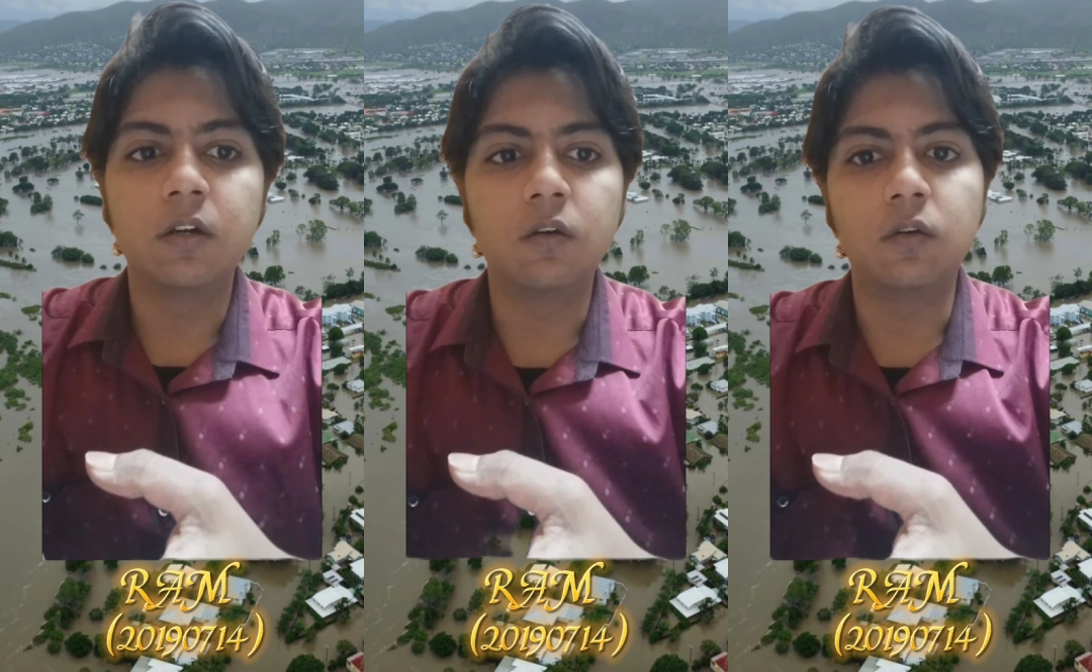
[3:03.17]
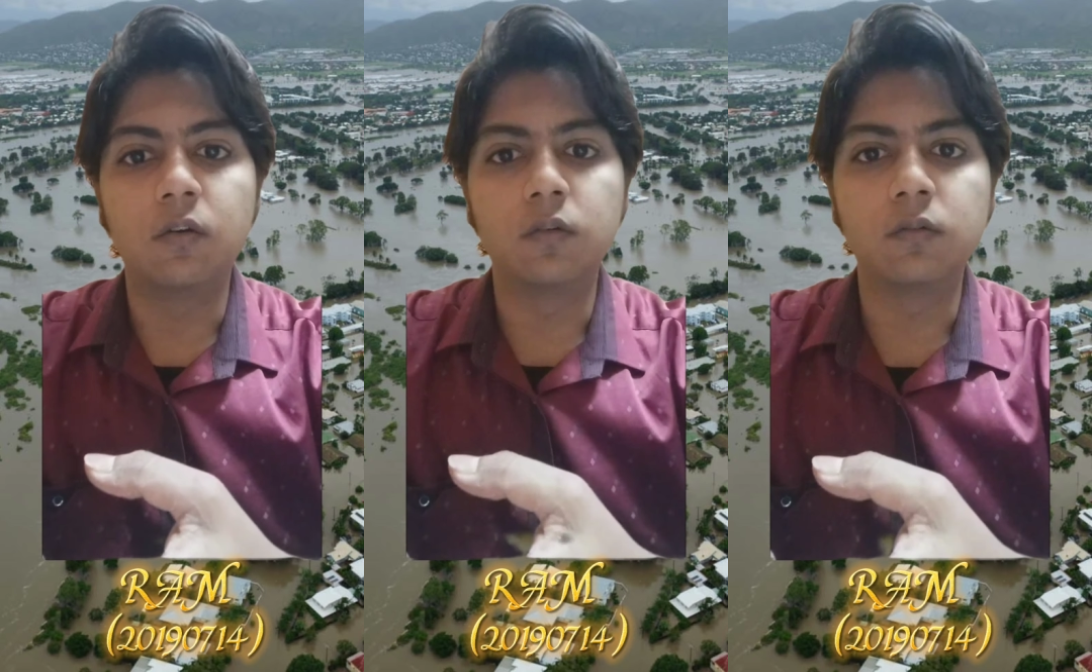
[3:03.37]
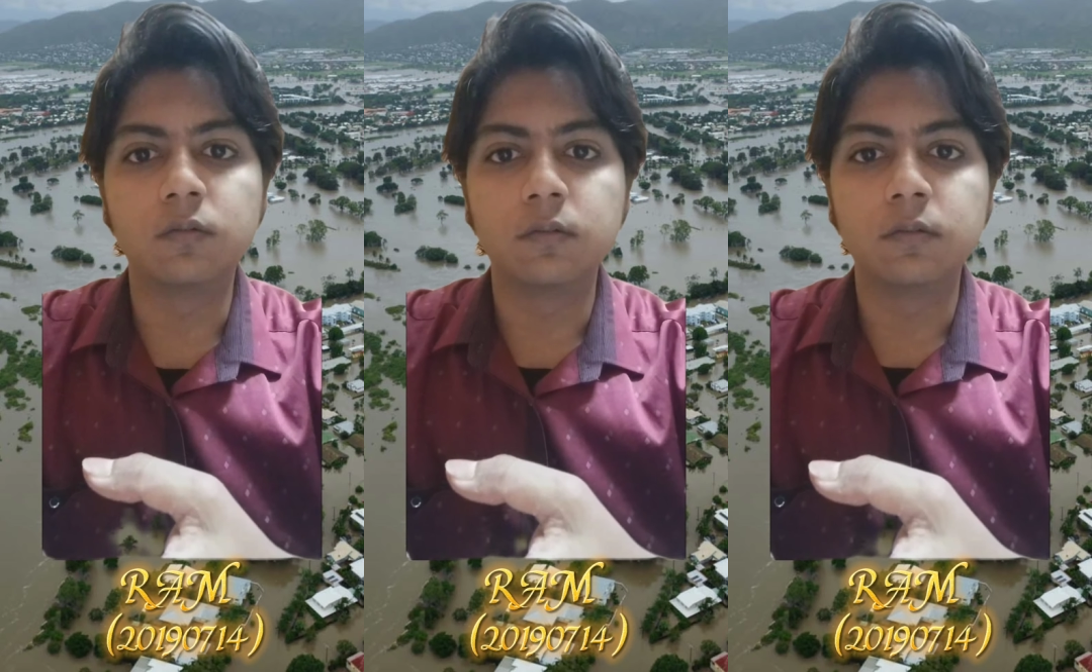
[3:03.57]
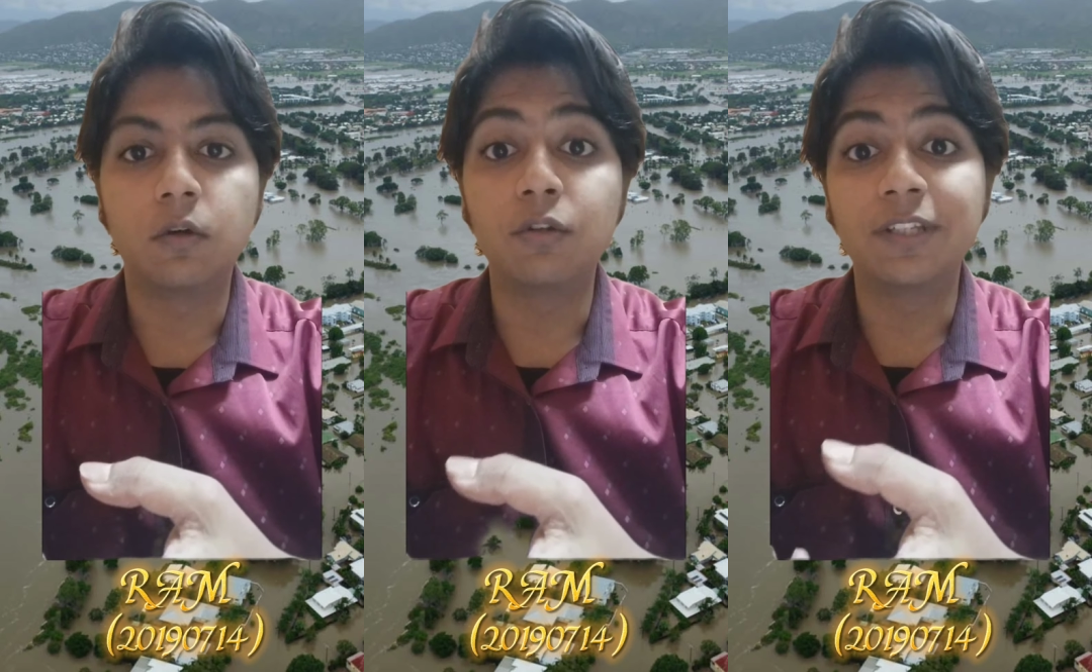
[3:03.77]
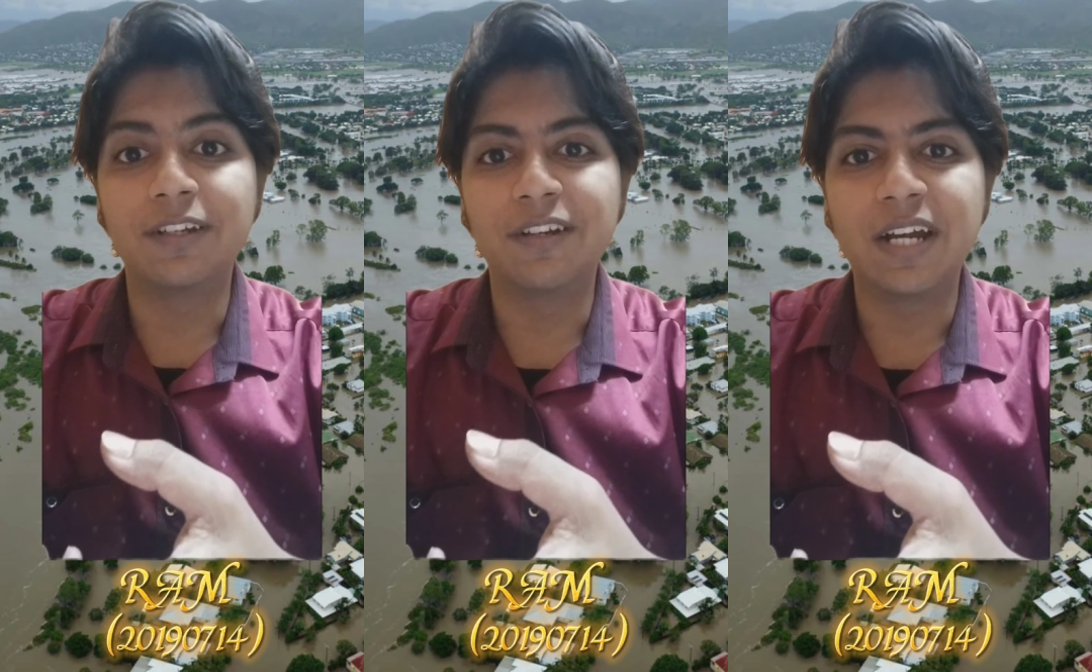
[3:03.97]
or
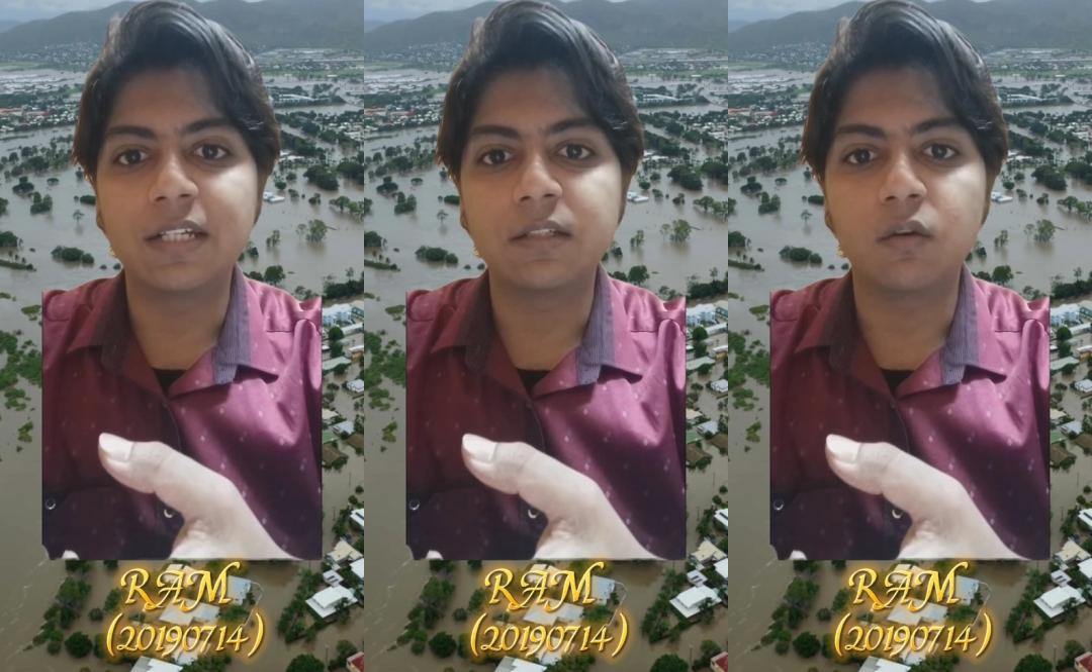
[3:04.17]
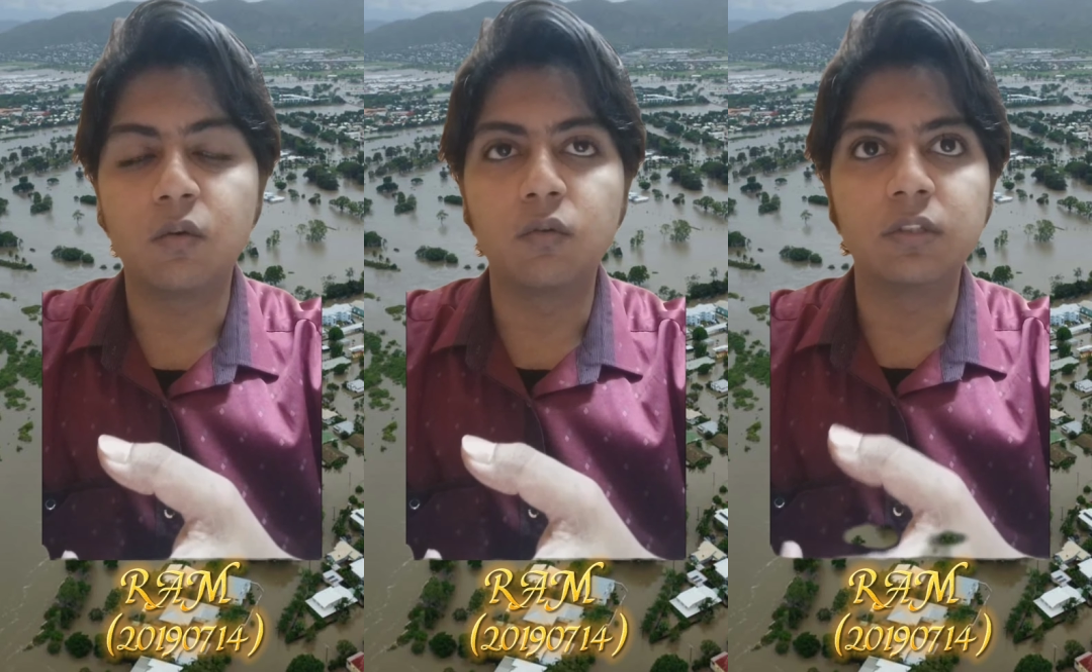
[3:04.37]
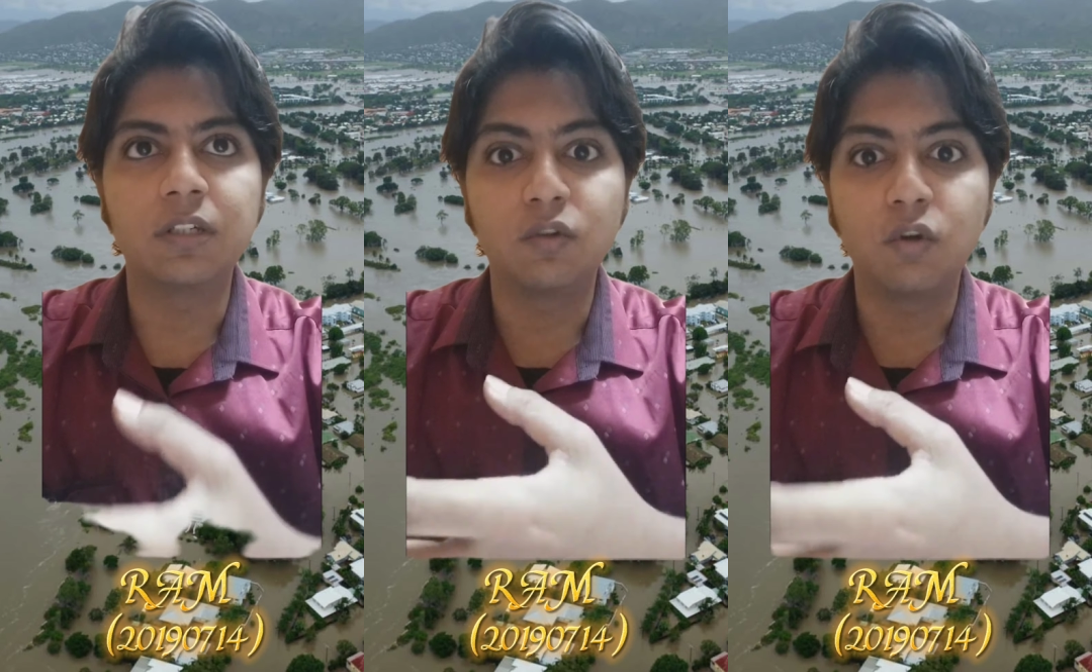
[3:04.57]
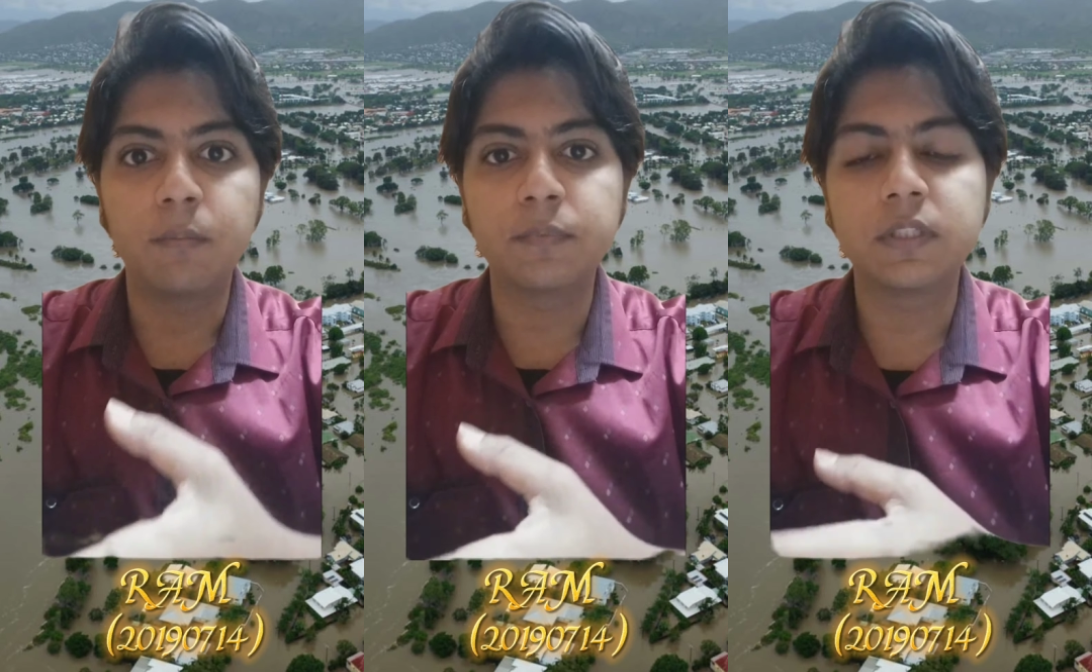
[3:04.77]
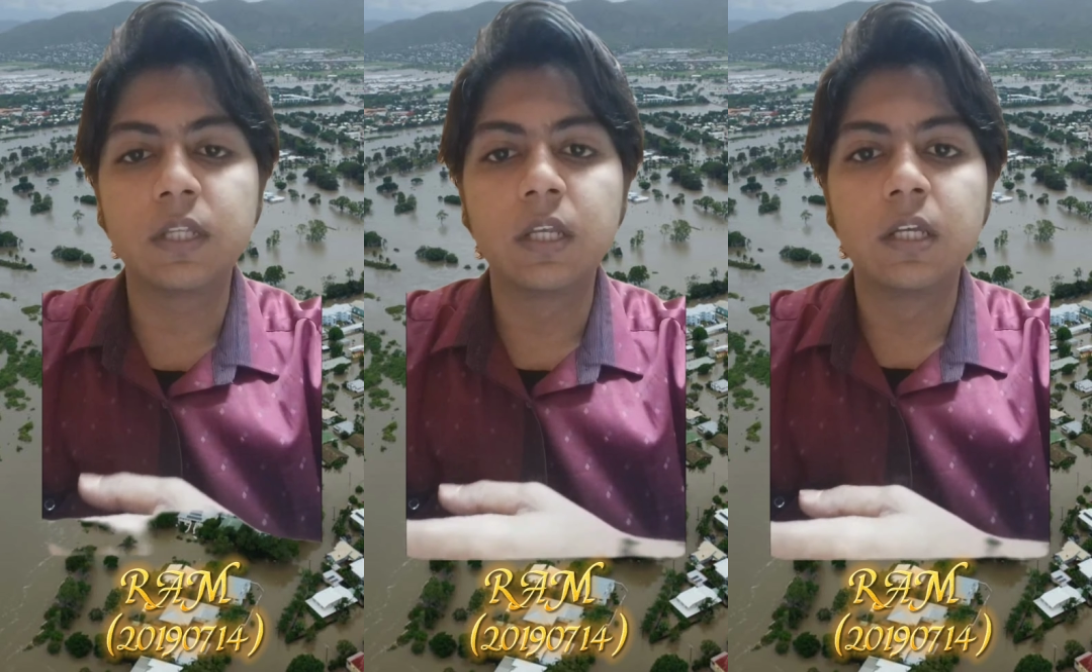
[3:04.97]
on the grass or on the
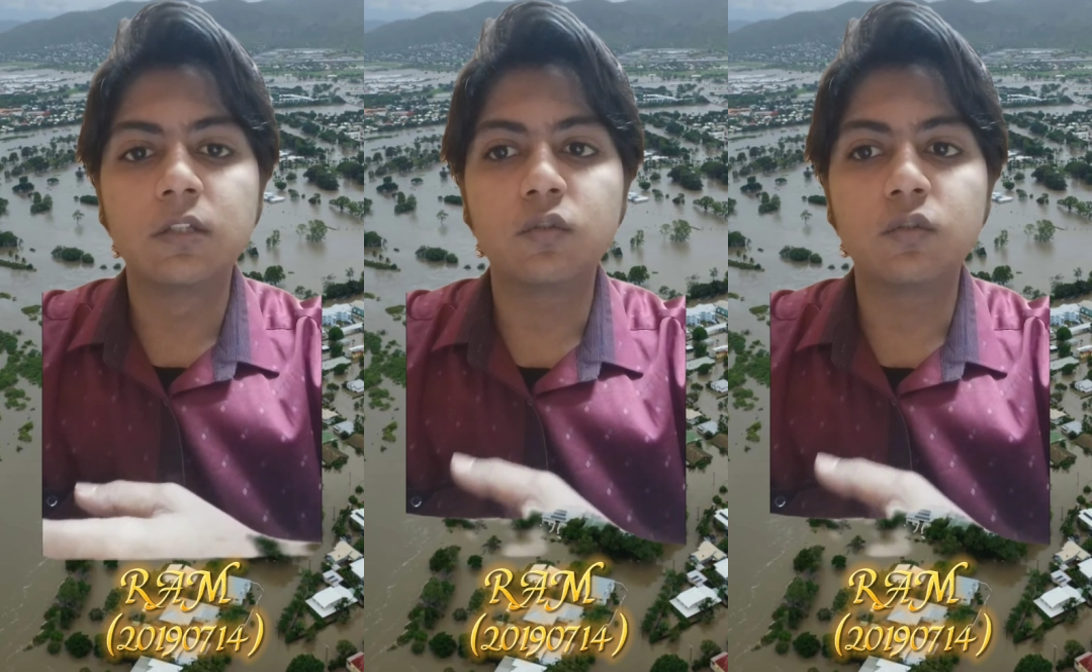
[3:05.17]
crops,